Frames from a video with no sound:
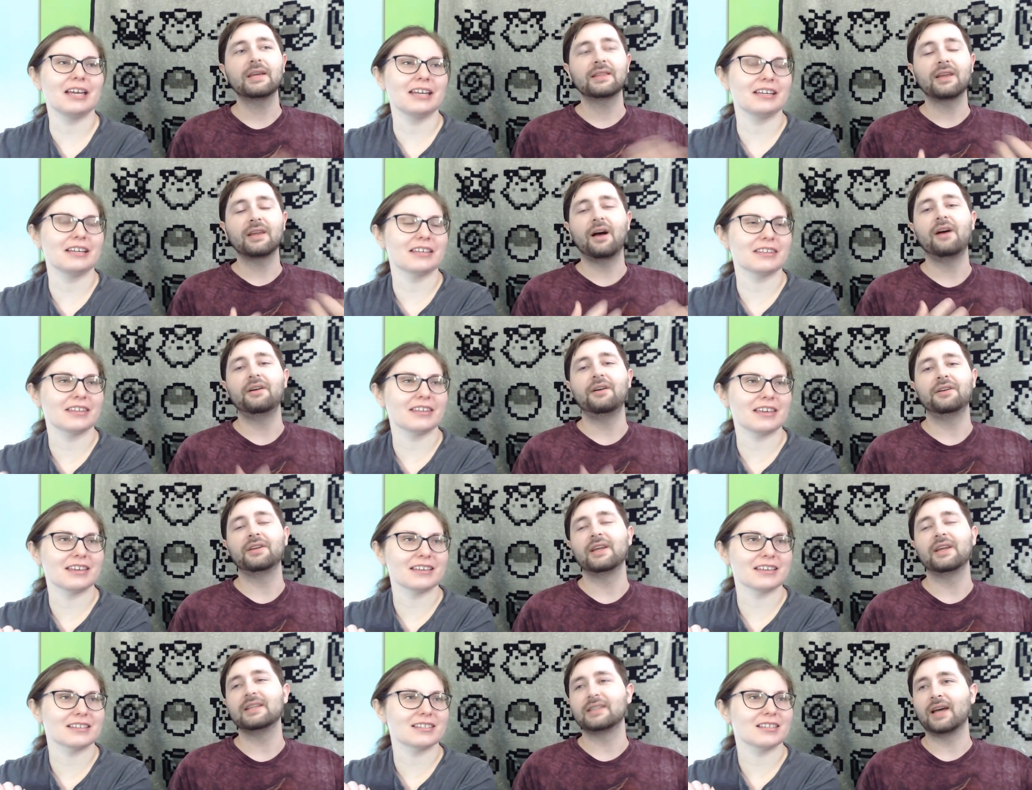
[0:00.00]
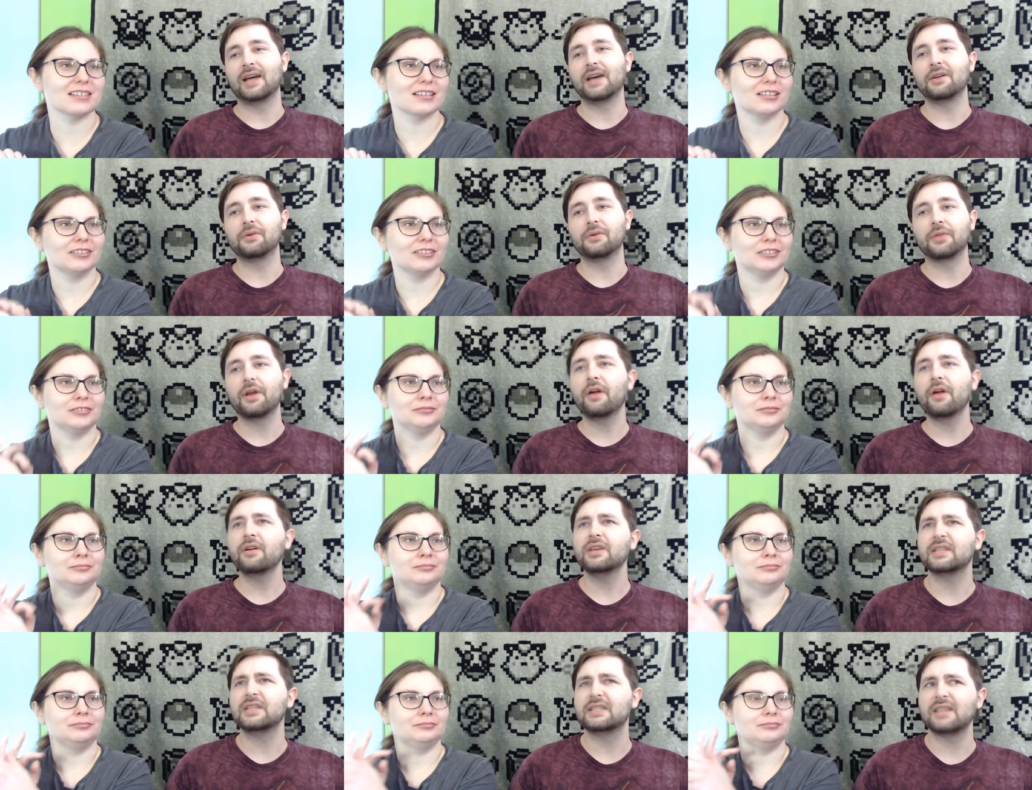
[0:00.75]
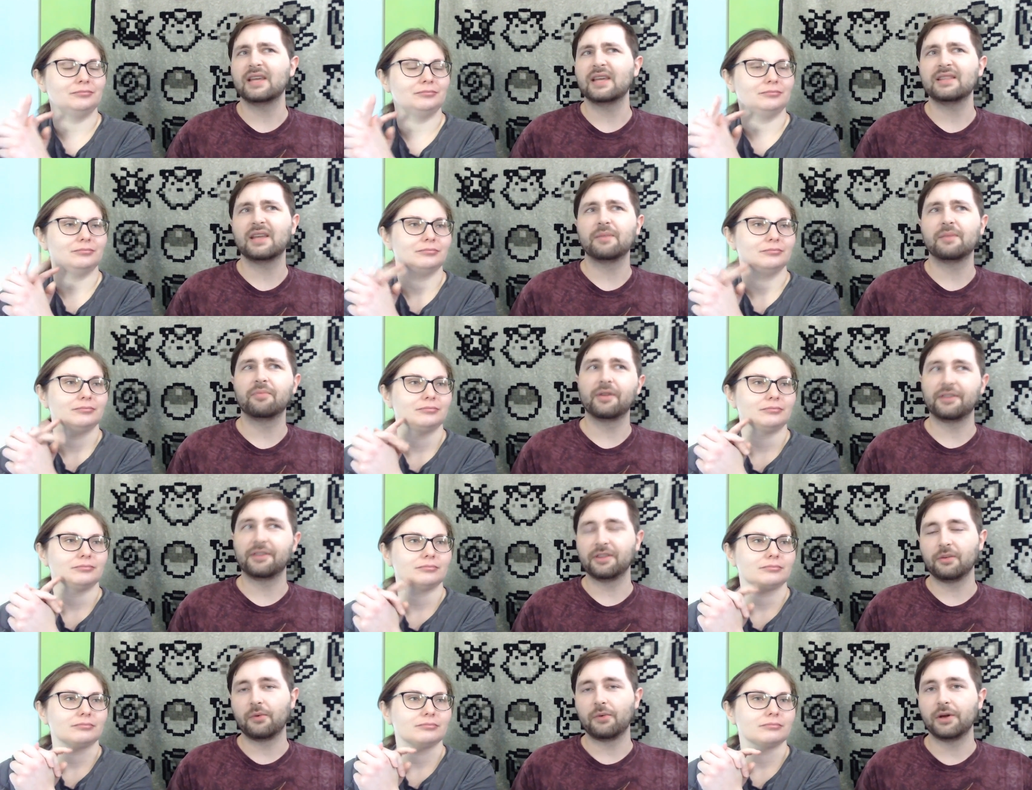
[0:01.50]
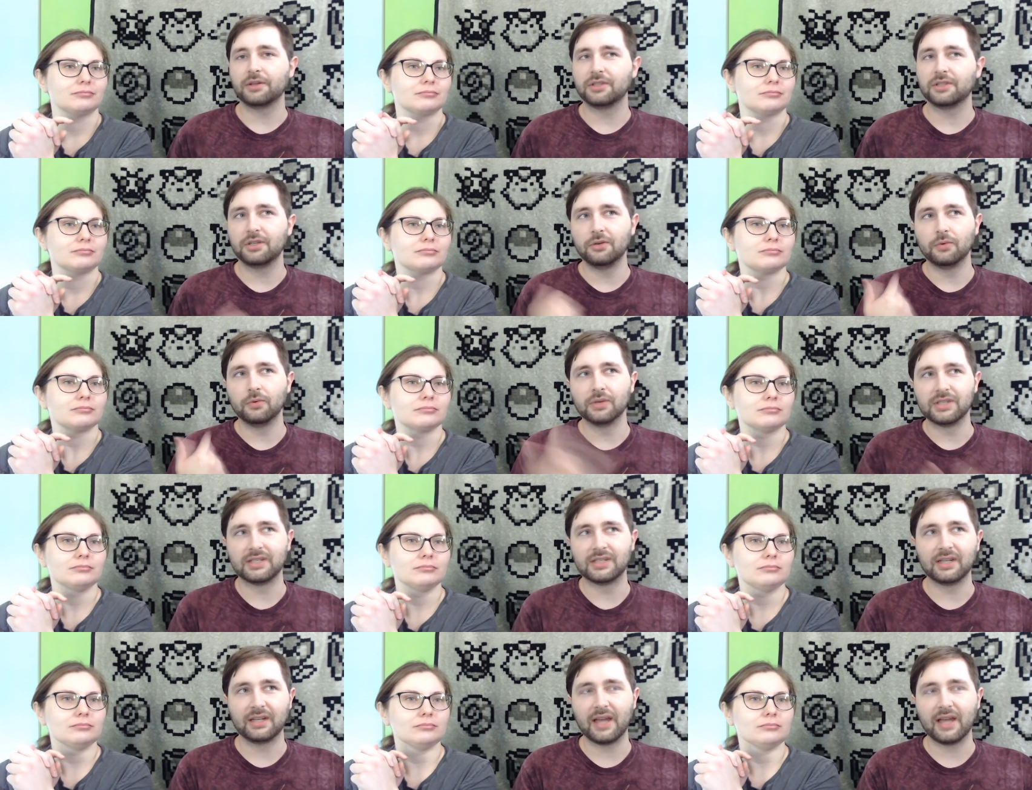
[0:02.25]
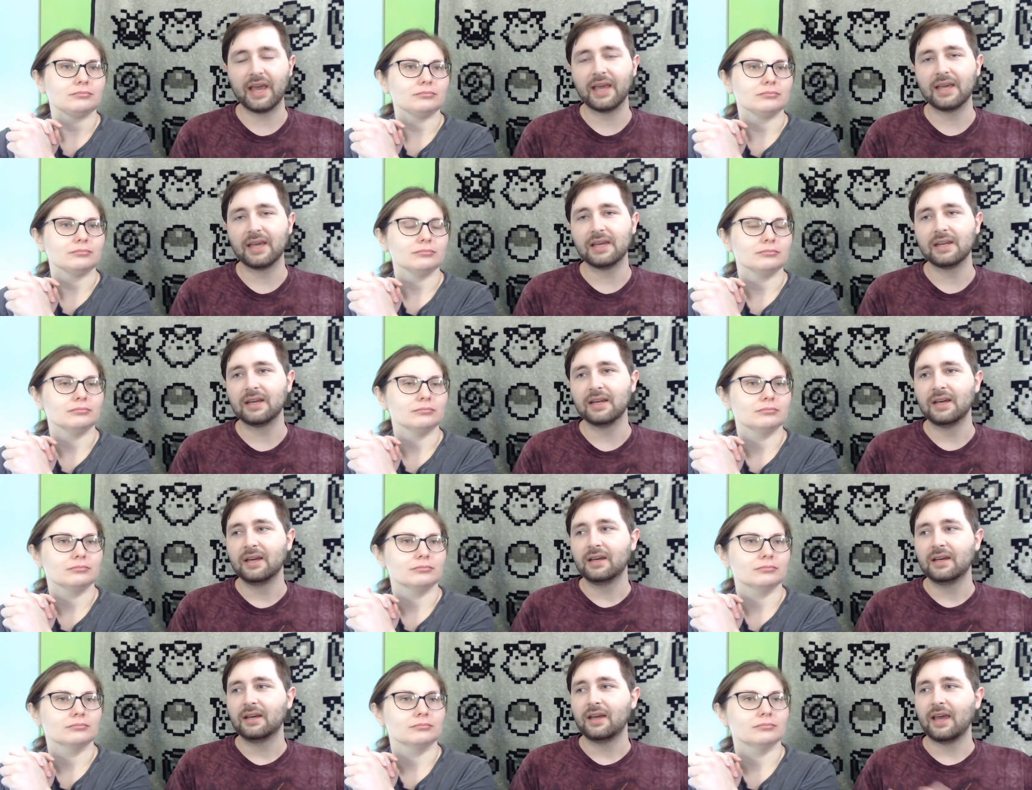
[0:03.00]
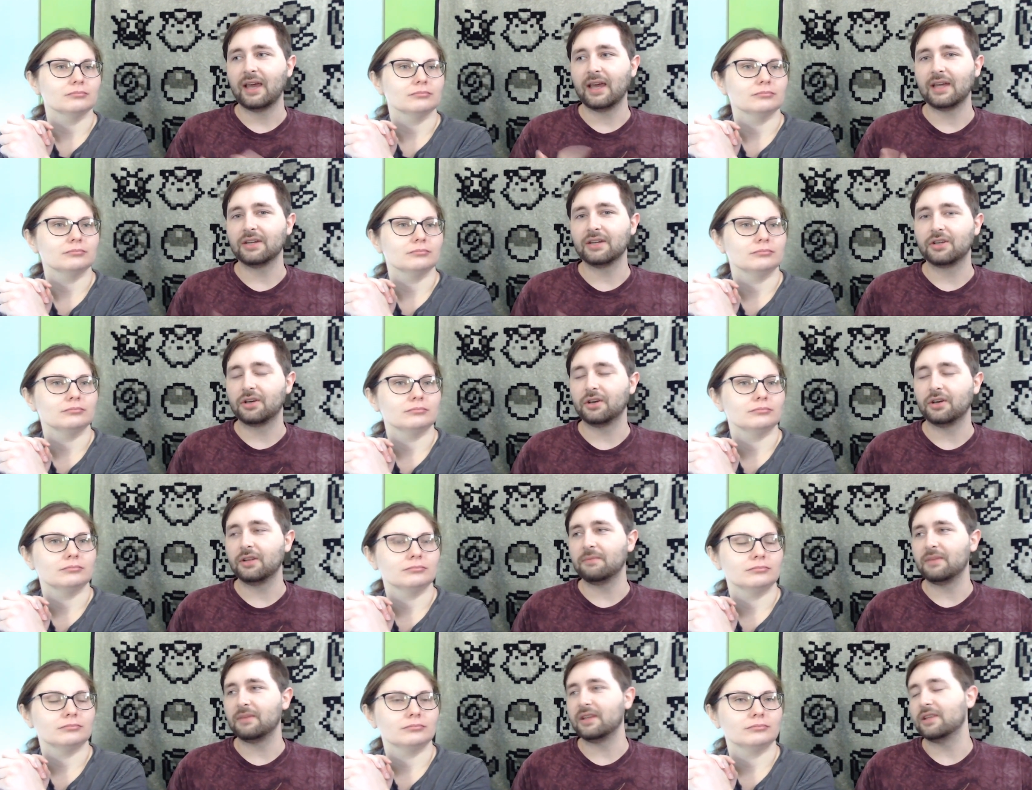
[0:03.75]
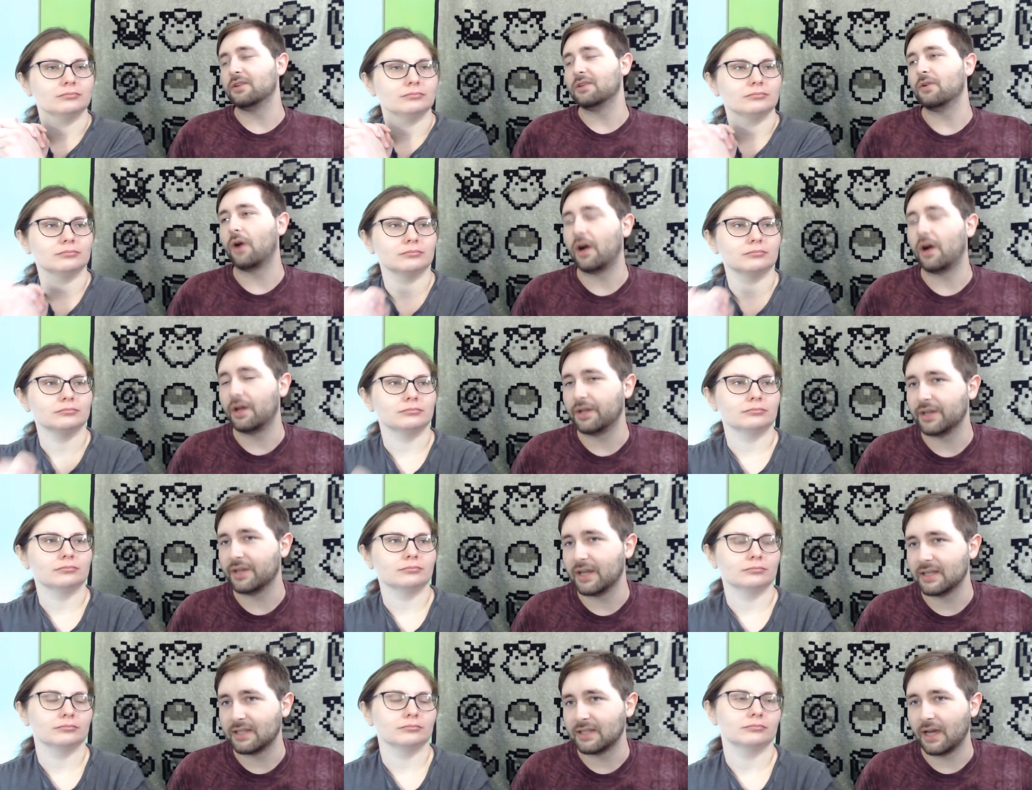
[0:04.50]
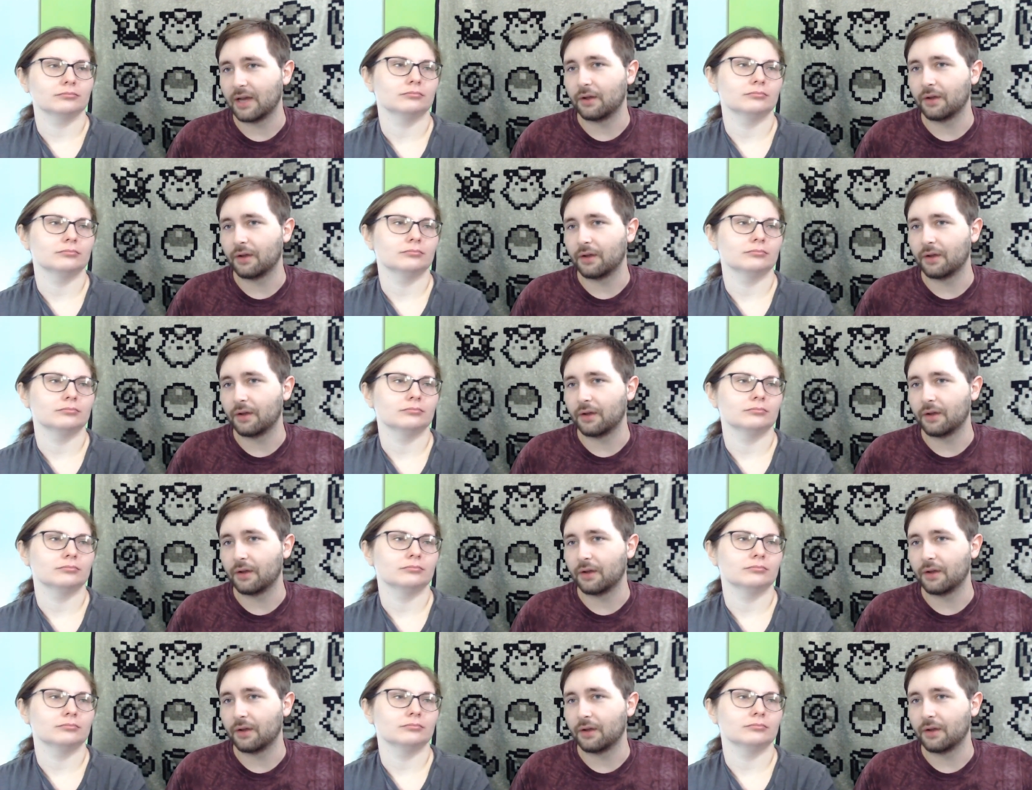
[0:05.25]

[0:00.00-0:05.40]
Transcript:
Speaker 1: Make it the holiday title. They already said that Breath of the Wild 2 was delayed and couldn't be the new holiday title